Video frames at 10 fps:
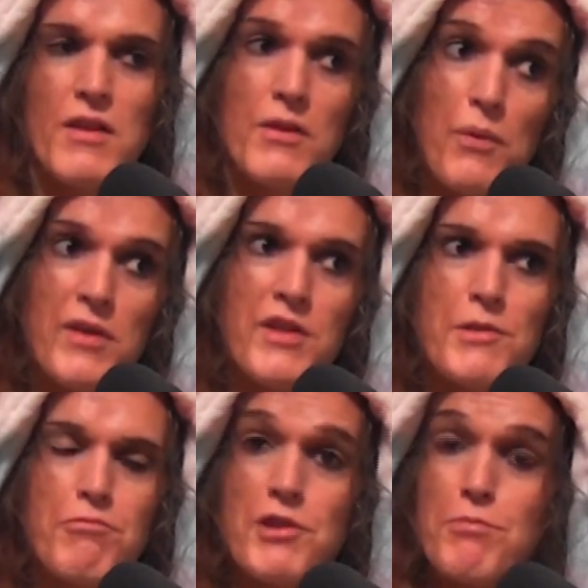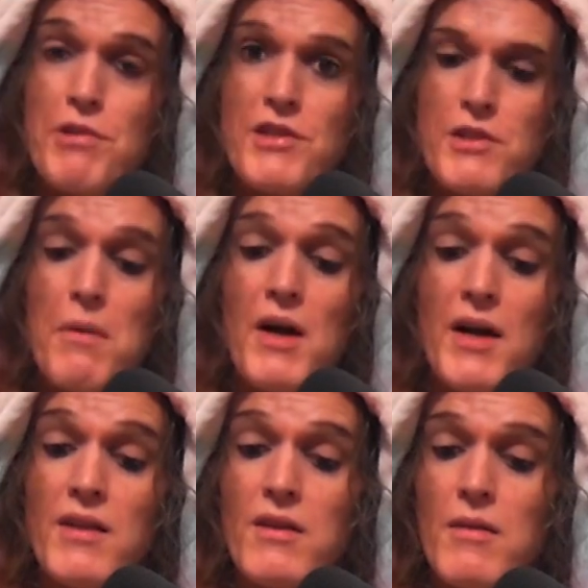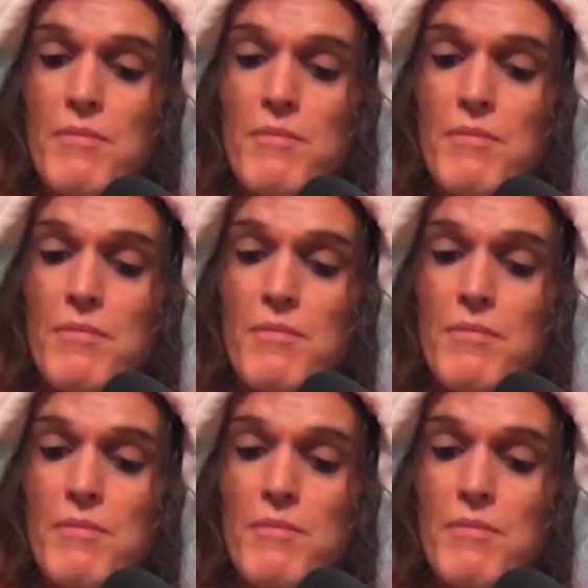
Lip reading: the one that springs to mind